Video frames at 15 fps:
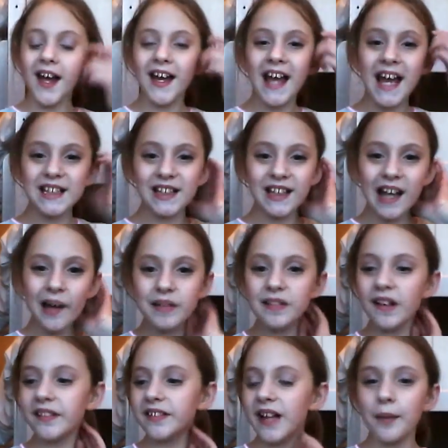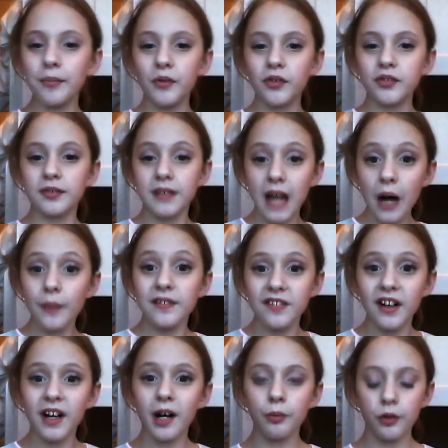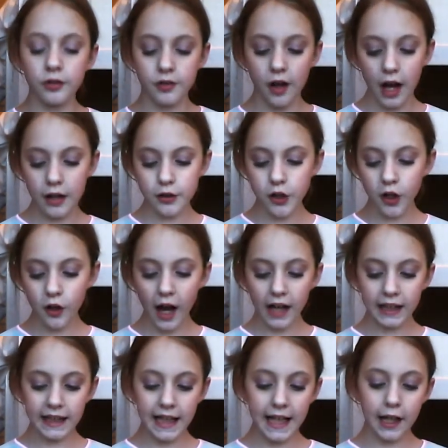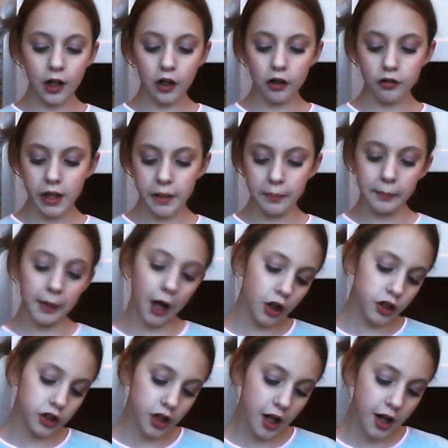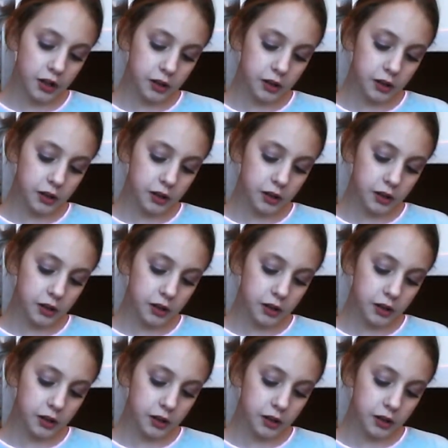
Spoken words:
Okay, so now we've done our bronzer, I do like to take a cream blush.